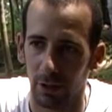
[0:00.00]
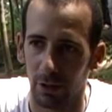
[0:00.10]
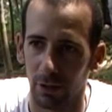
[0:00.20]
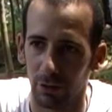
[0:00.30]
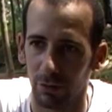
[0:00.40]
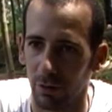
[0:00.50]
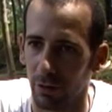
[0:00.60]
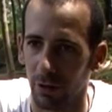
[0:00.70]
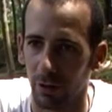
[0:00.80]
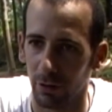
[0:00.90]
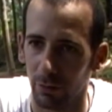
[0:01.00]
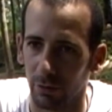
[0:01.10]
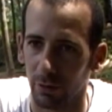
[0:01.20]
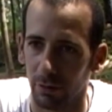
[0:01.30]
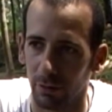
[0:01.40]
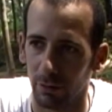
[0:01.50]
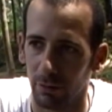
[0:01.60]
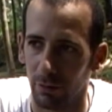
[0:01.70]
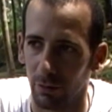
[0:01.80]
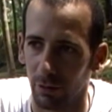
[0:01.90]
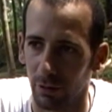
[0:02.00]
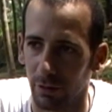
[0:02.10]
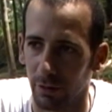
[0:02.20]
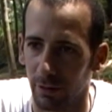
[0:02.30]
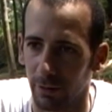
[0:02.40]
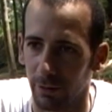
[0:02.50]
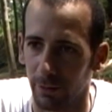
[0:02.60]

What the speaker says: And today, I use it a lot, and